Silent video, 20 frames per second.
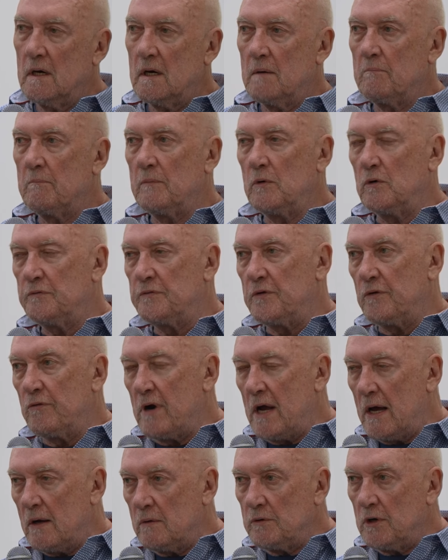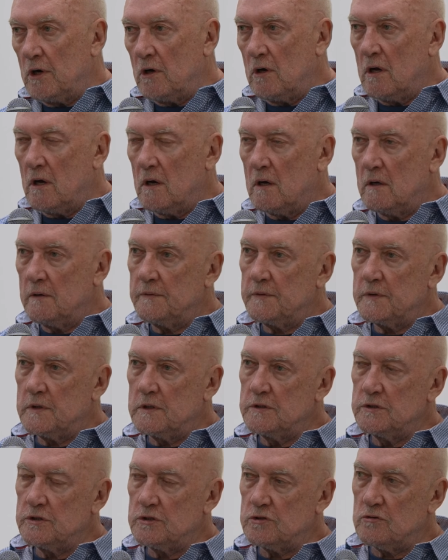moved around a lot,
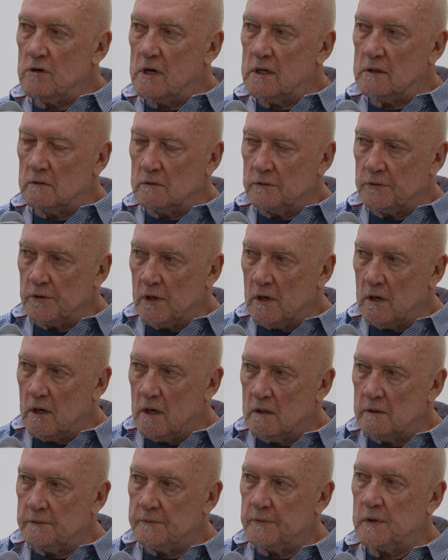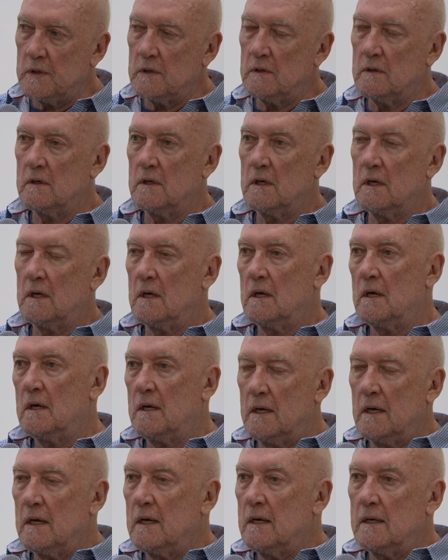struggled a lot,
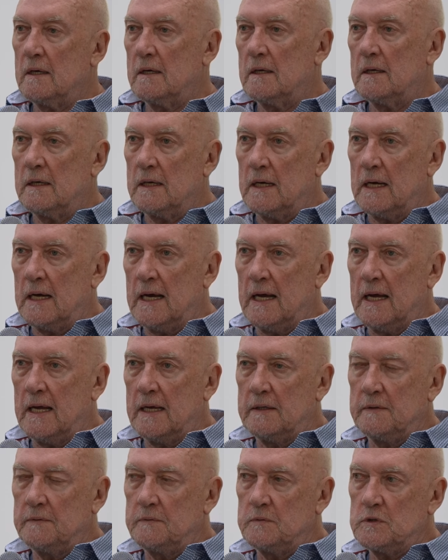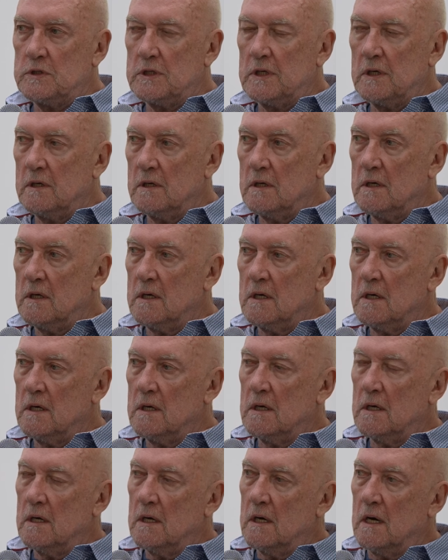and
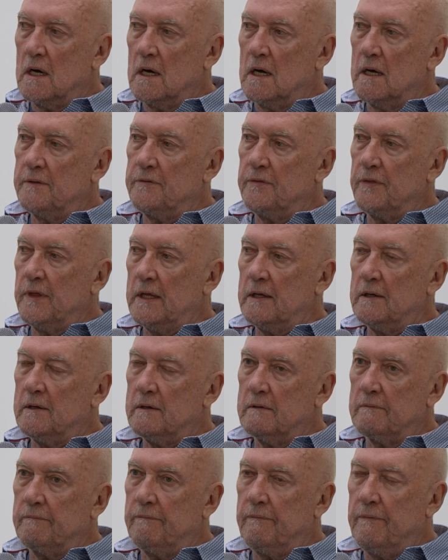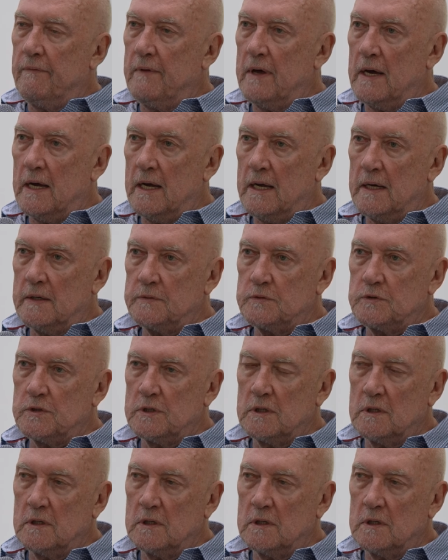I think that